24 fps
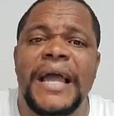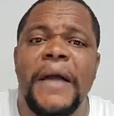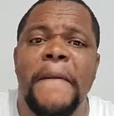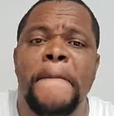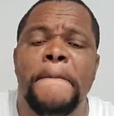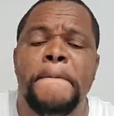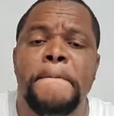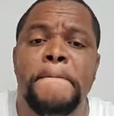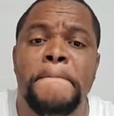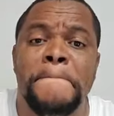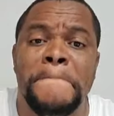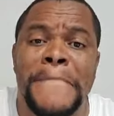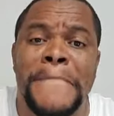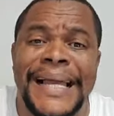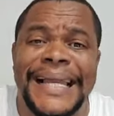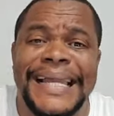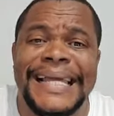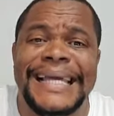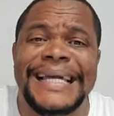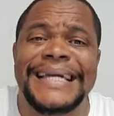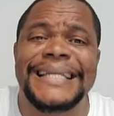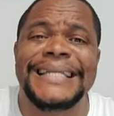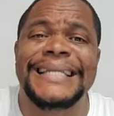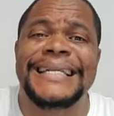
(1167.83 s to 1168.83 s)

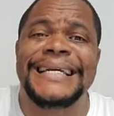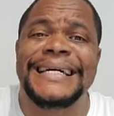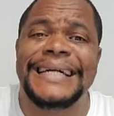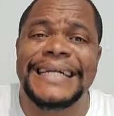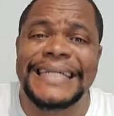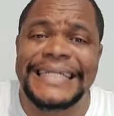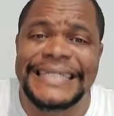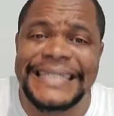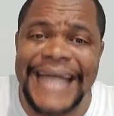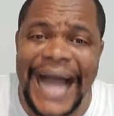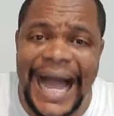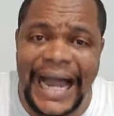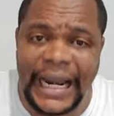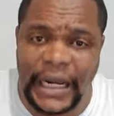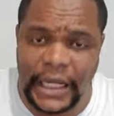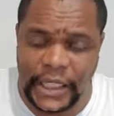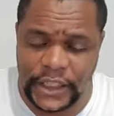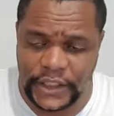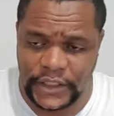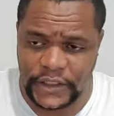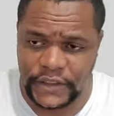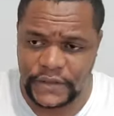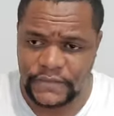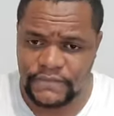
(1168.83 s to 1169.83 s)
million.
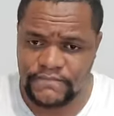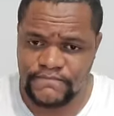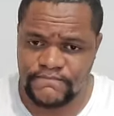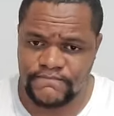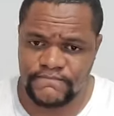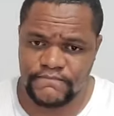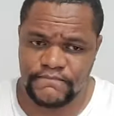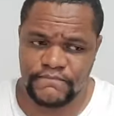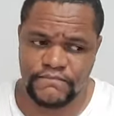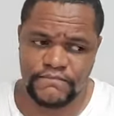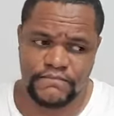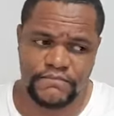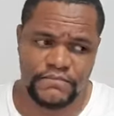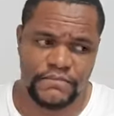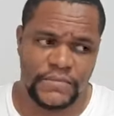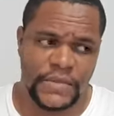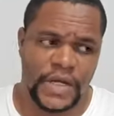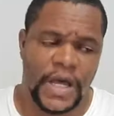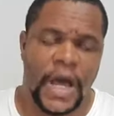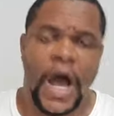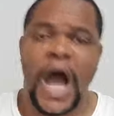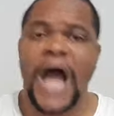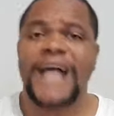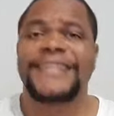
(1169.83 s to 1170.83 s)

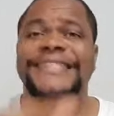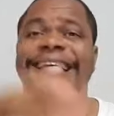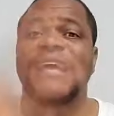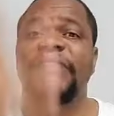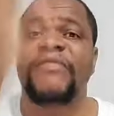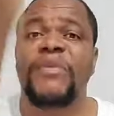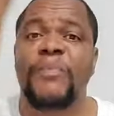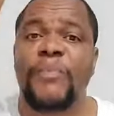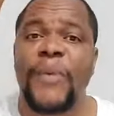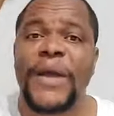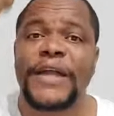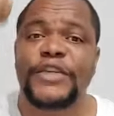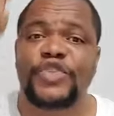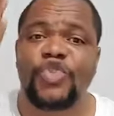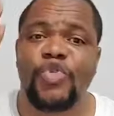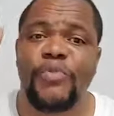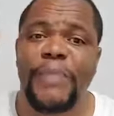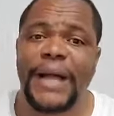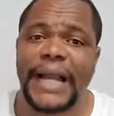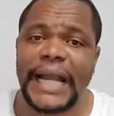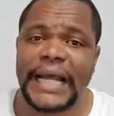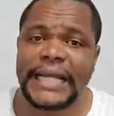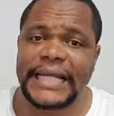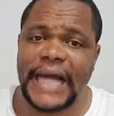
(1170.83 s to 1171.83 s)
$7.2
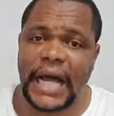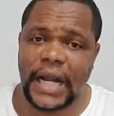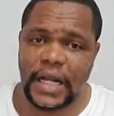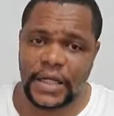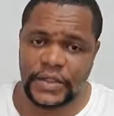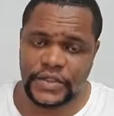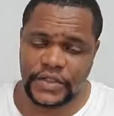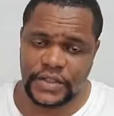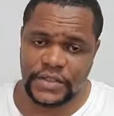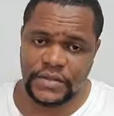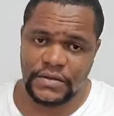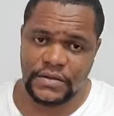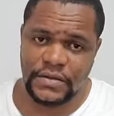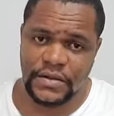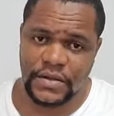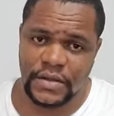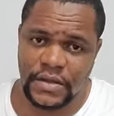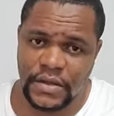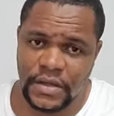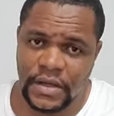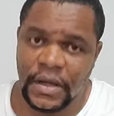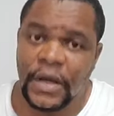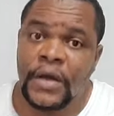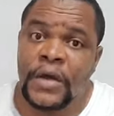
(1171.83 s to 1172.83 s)
million.
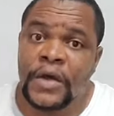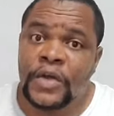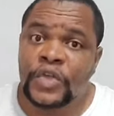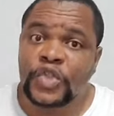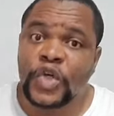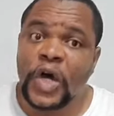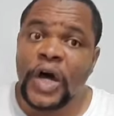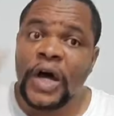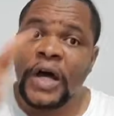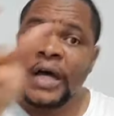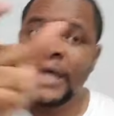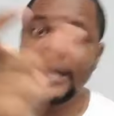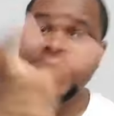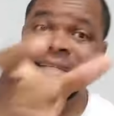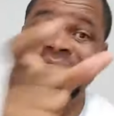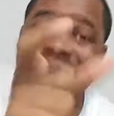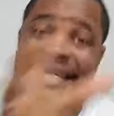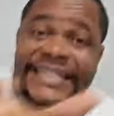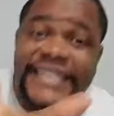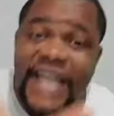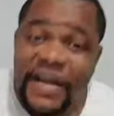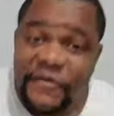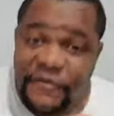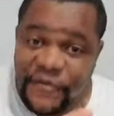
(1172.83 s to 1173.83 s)
So
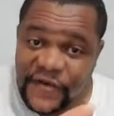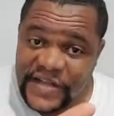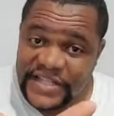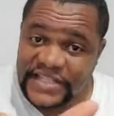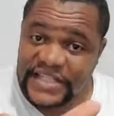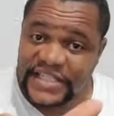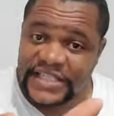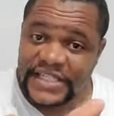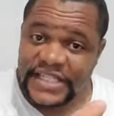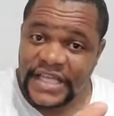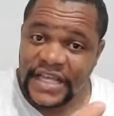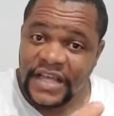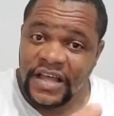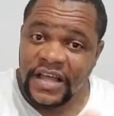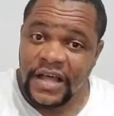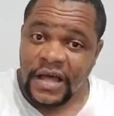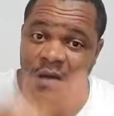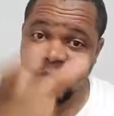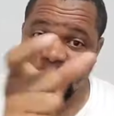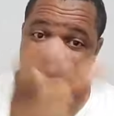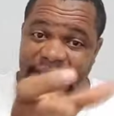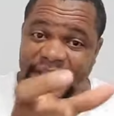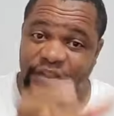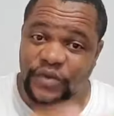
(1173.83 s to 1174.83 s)
the difference
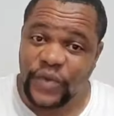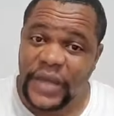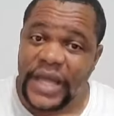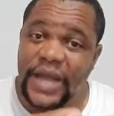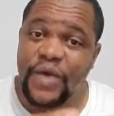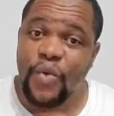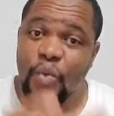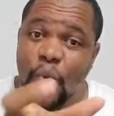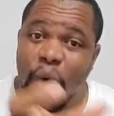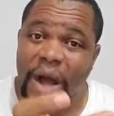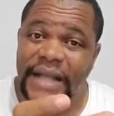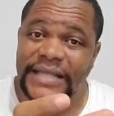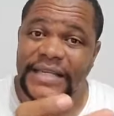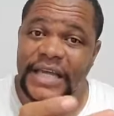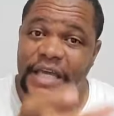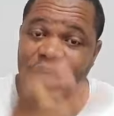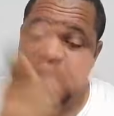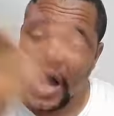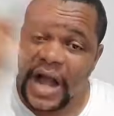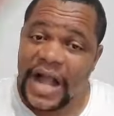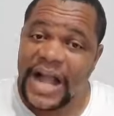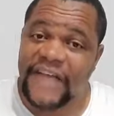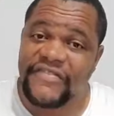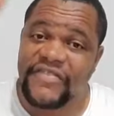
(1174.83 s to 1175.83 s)
between what
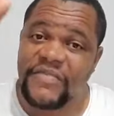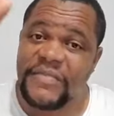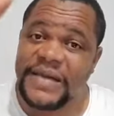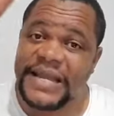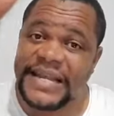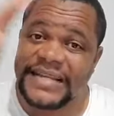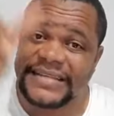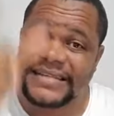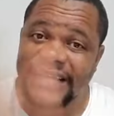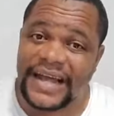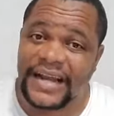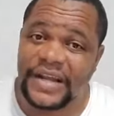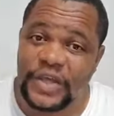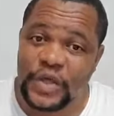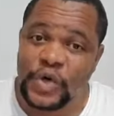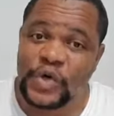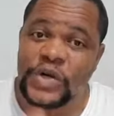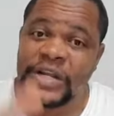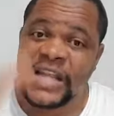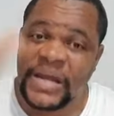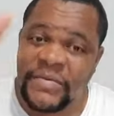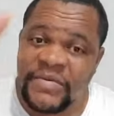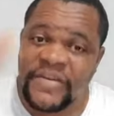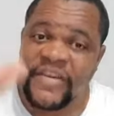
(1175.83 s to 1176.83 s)
your government is telling
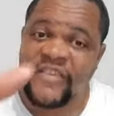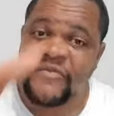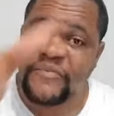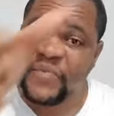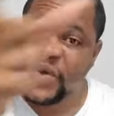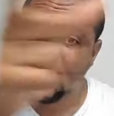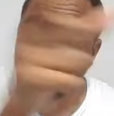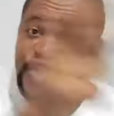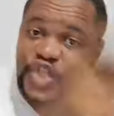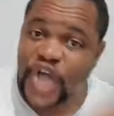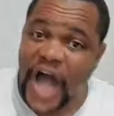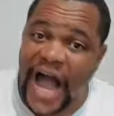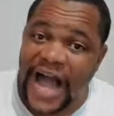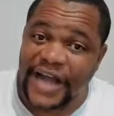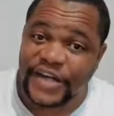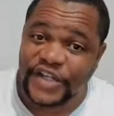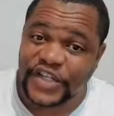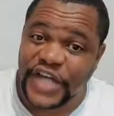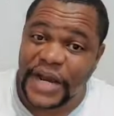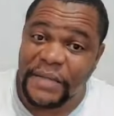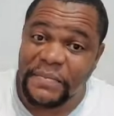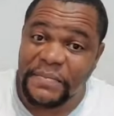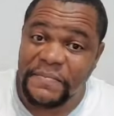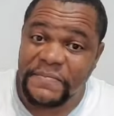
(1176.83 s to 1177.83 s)
you WFP
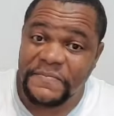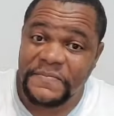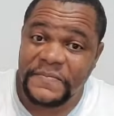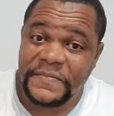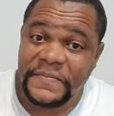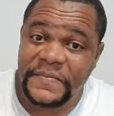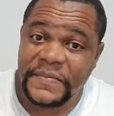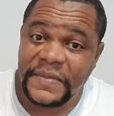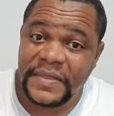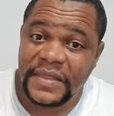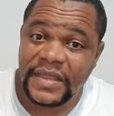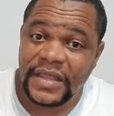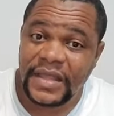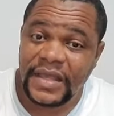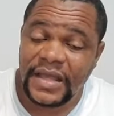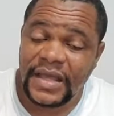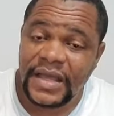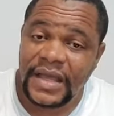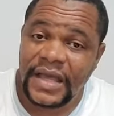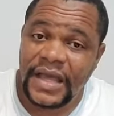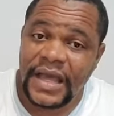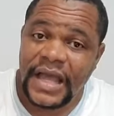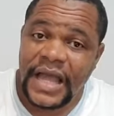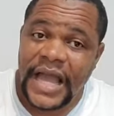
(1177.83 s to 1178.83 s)
charged them
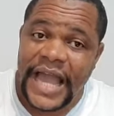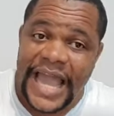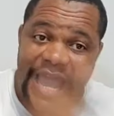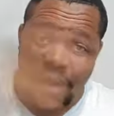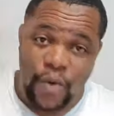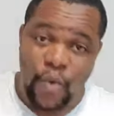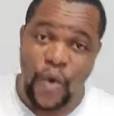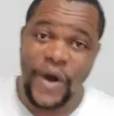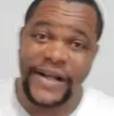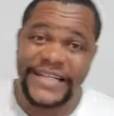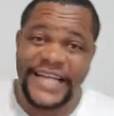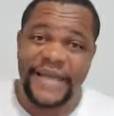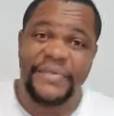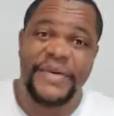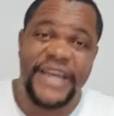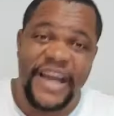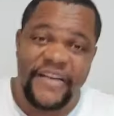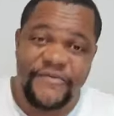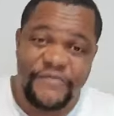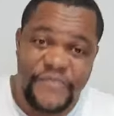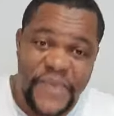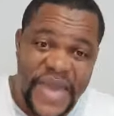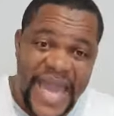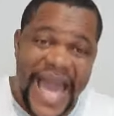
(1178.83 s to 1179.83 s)
and what
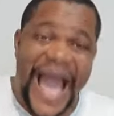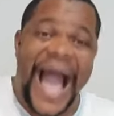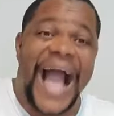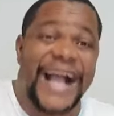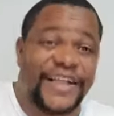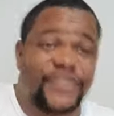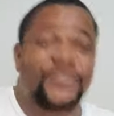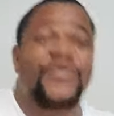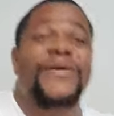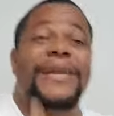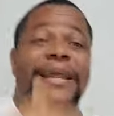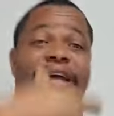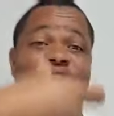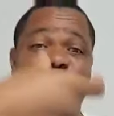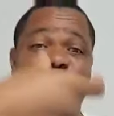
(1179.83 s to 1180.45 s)
WFP actually